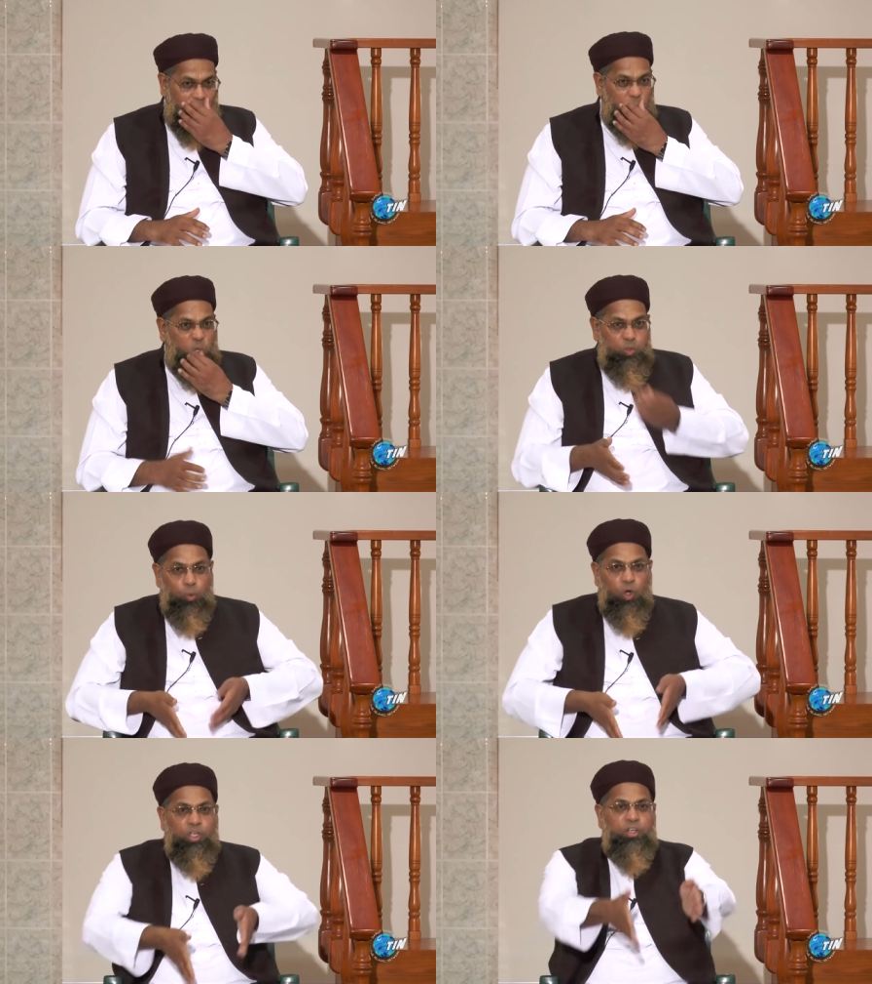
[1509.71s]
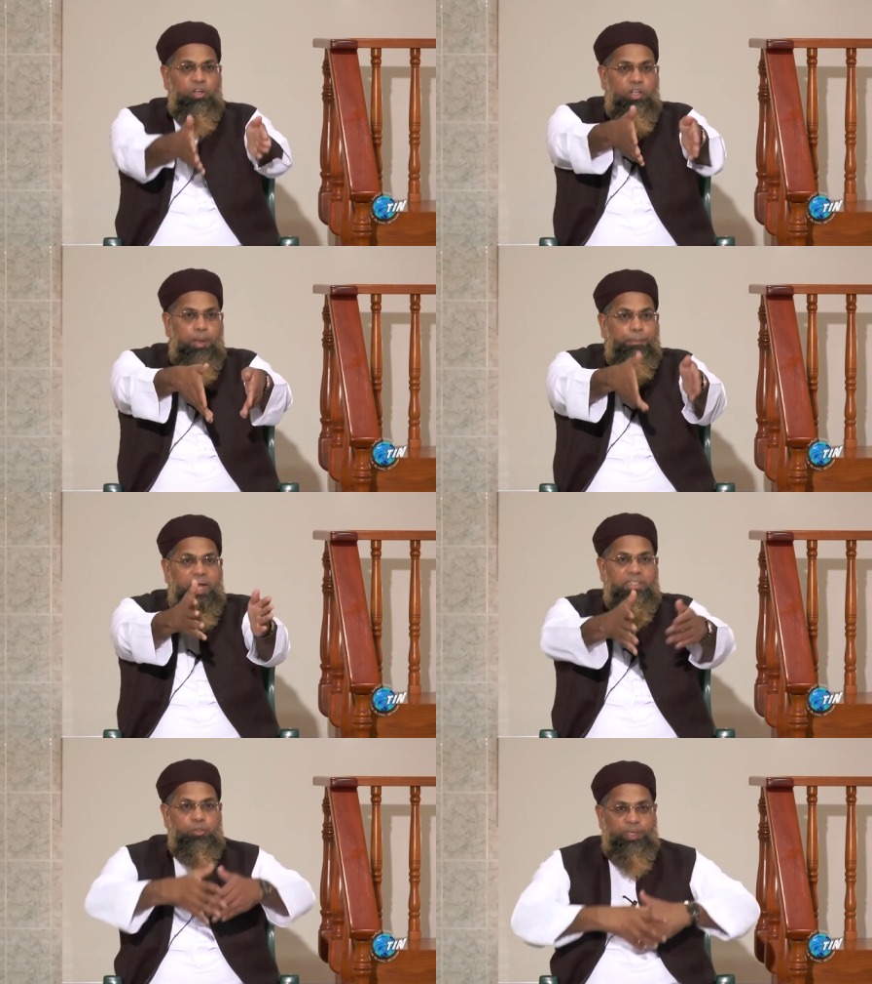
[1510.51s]
was walking on a
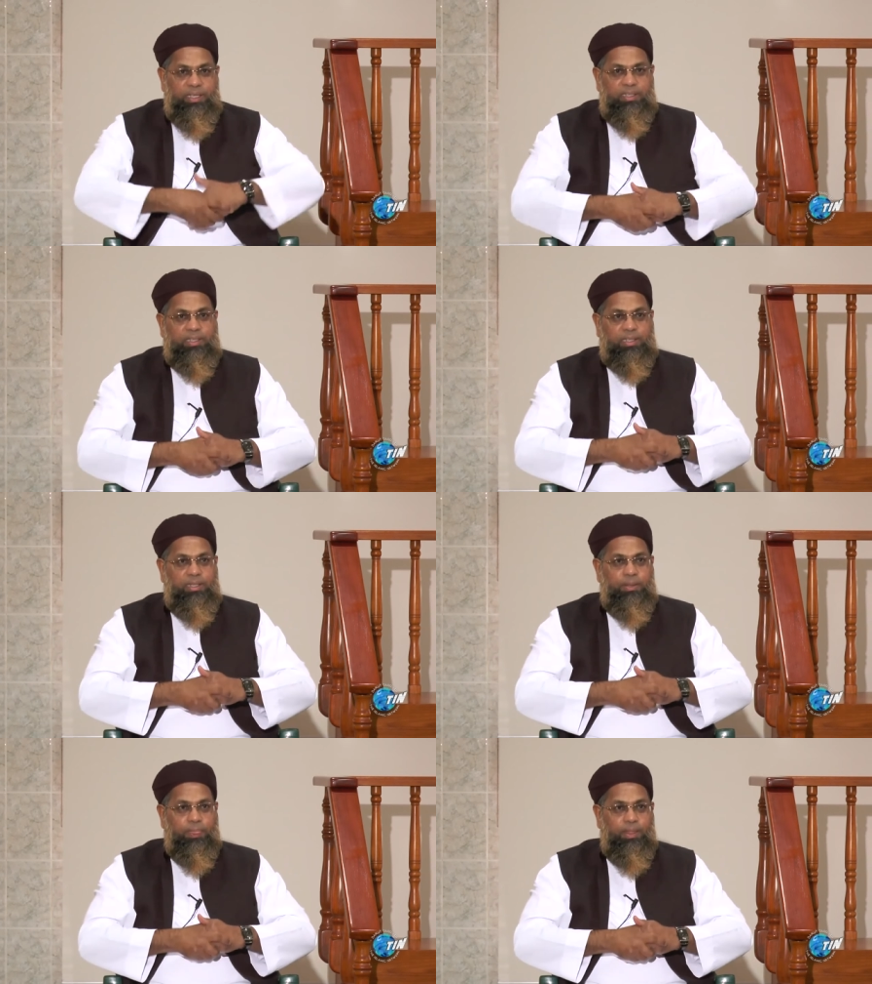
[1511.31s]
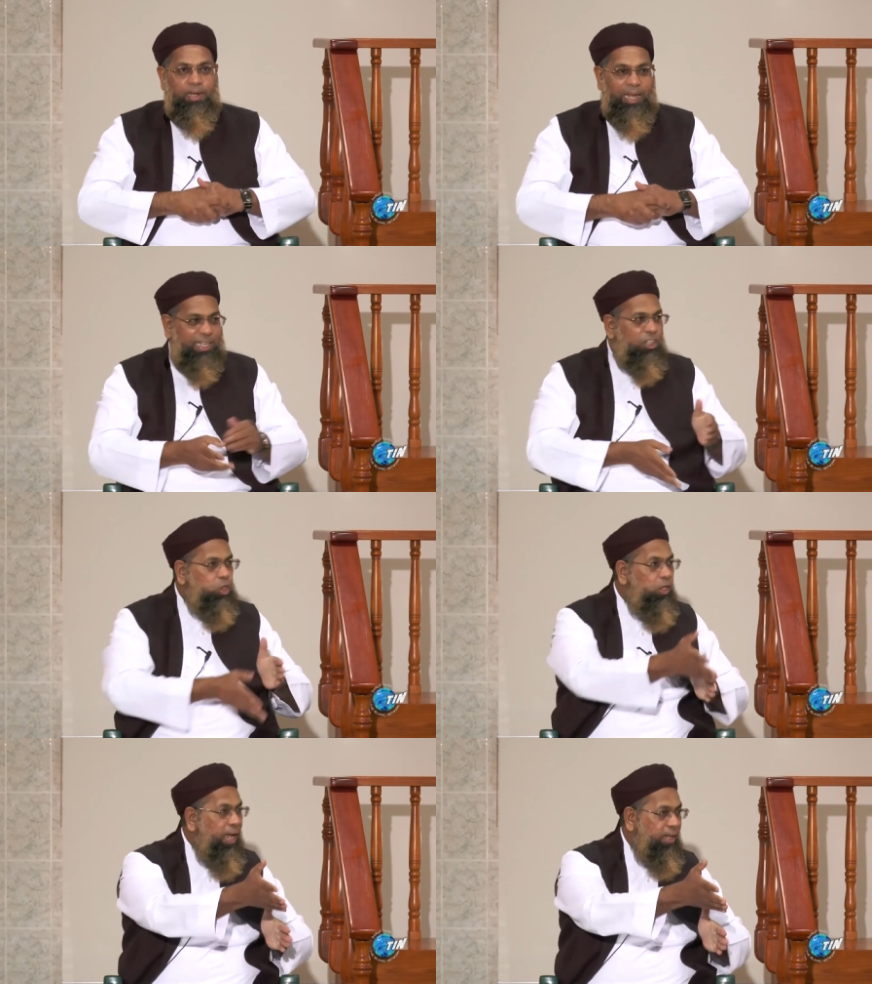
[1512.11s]
pathway, like a
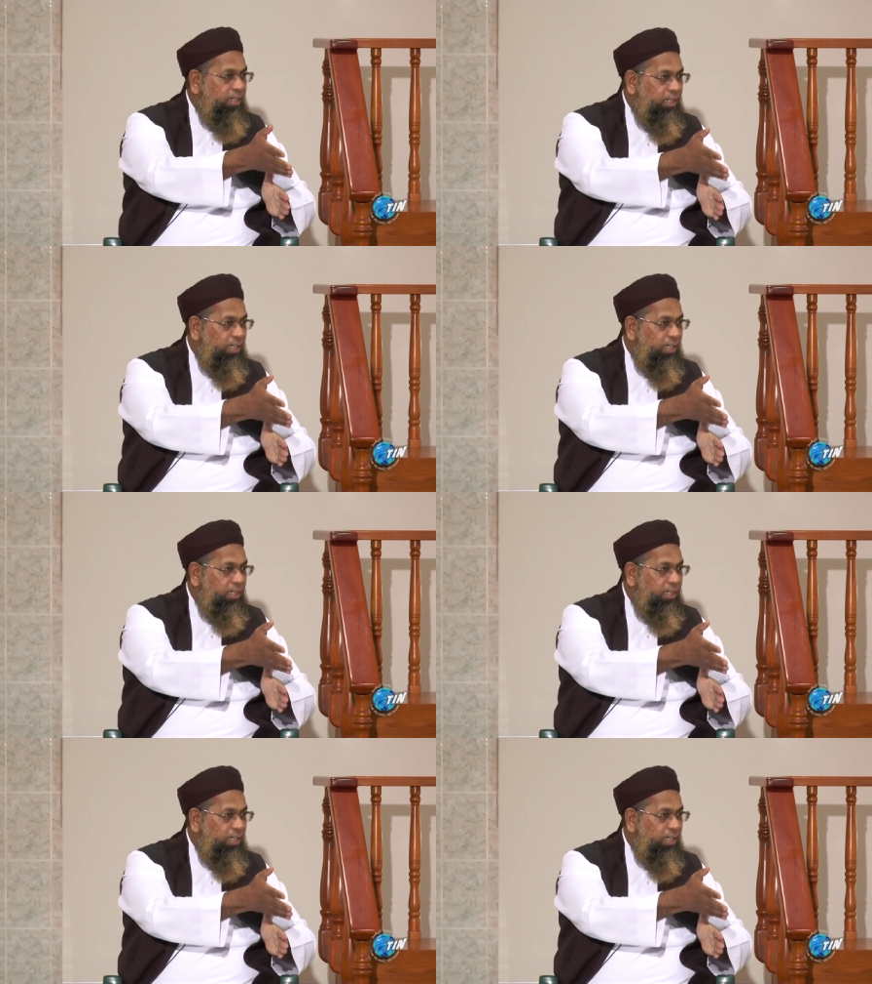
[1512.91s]
track.